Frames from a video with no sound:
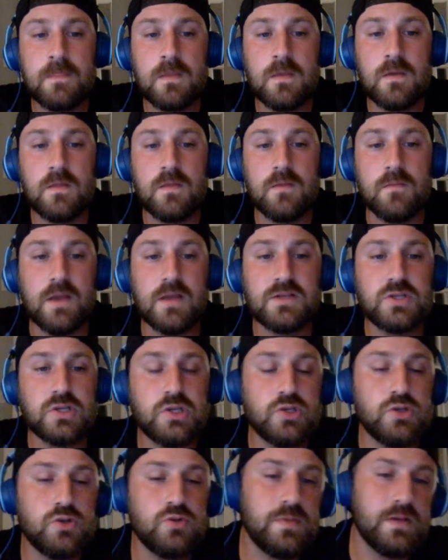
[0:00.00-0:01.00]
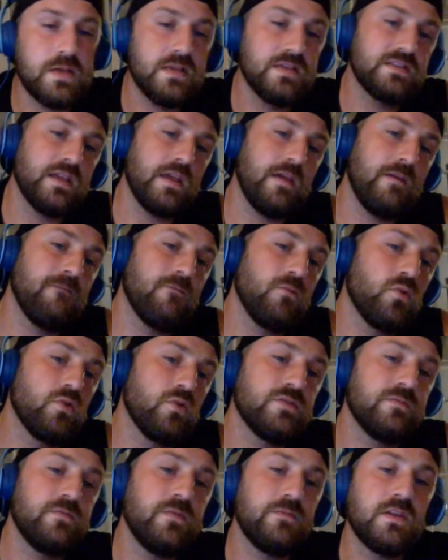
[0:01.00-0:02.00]
The Mysore Cube is a
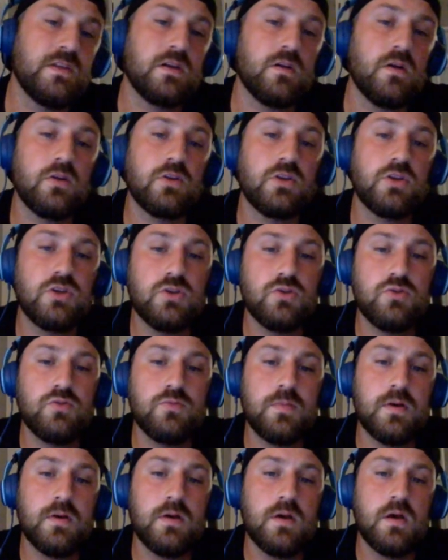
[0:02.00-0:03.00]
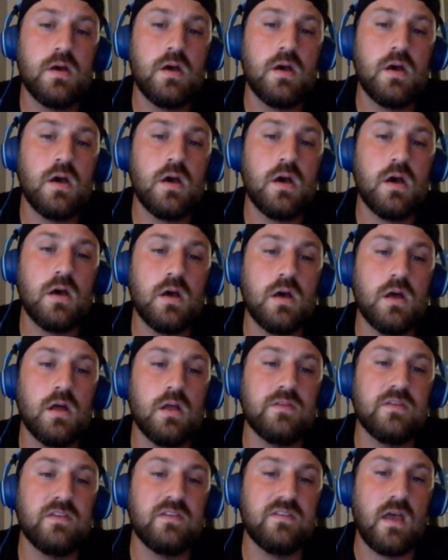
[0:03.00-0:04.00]
450 card cube
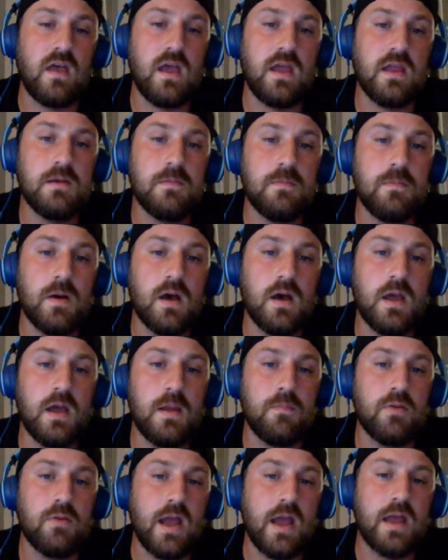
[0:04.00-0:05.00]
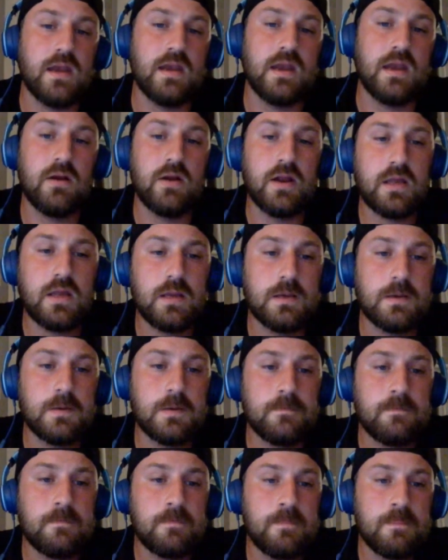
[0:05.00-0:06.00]
designed by Brad and Eric.
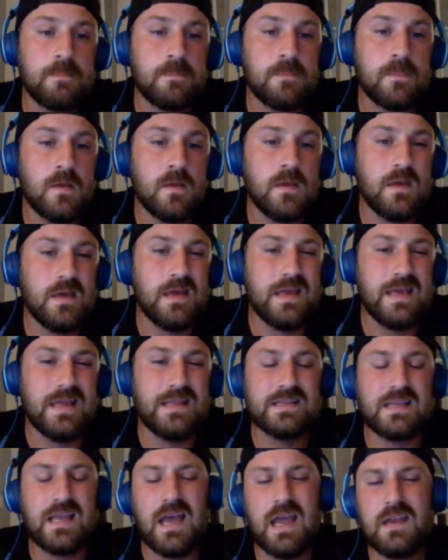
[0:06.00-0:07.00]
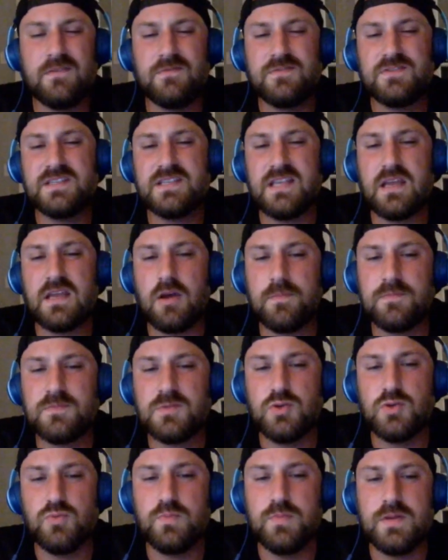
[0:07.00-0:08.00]
It's kind of set up
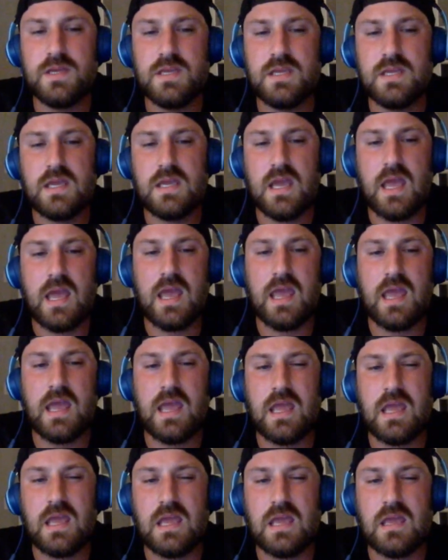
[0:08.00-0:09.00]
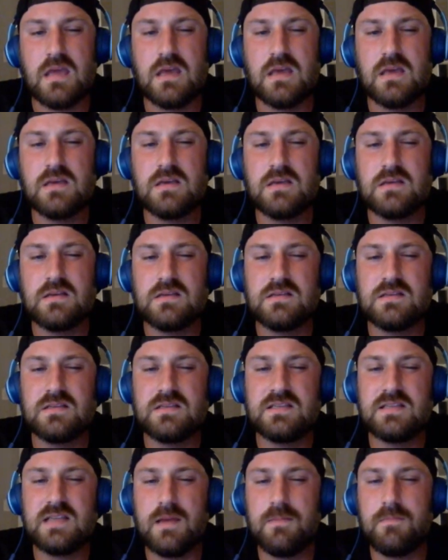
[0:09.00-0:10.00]
to be a
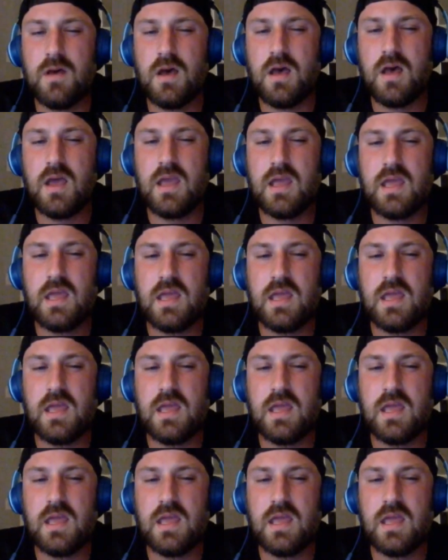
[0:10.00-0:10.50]
semi-intro